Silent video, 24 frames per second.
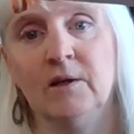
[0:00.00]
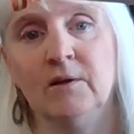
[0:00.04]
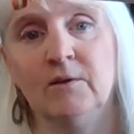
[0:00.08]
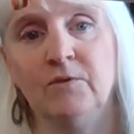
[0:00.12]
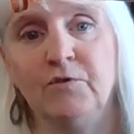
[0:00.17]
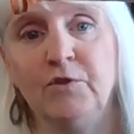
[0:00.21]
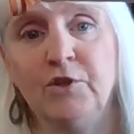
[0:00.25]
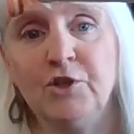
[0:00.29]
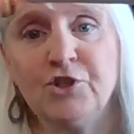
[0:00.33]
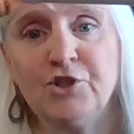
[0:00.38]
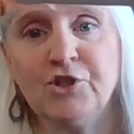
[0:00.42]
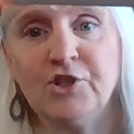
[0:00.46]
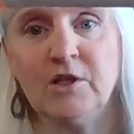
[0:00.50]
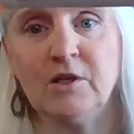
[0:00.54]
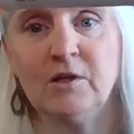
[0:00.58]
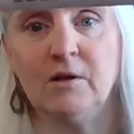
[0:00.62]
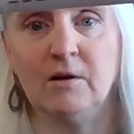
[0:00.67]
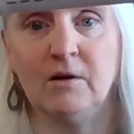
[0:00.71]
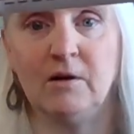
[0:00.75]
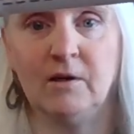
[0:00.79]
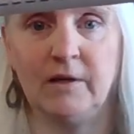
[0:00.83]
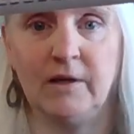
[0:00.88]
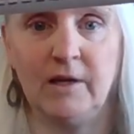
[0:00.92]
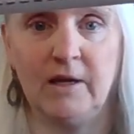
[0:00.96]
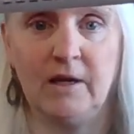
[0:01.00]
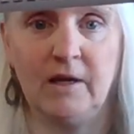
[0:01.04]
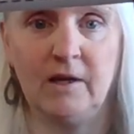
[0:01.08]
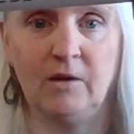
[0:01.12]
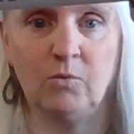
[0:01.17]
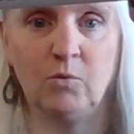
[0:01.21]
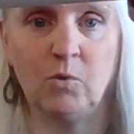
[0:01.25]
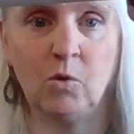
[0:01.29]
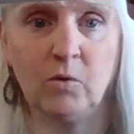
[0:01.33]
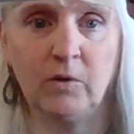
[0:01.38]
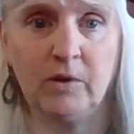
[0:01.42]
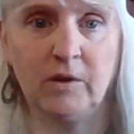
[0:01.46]
finished it on a
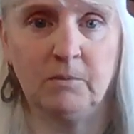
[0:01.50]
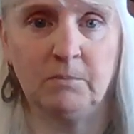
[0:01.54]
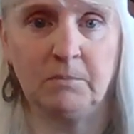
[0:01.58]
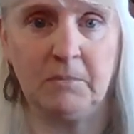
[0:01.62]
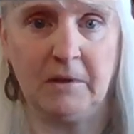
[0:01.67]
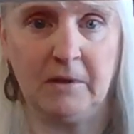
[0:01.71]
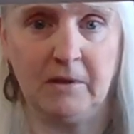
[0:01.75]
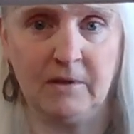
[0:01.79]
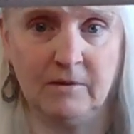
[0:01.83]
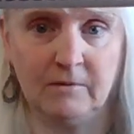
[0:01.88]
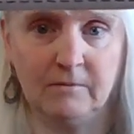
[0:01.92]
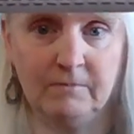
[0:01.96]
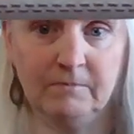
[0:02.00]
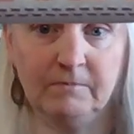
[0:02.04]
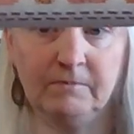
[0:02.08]
rolling pin.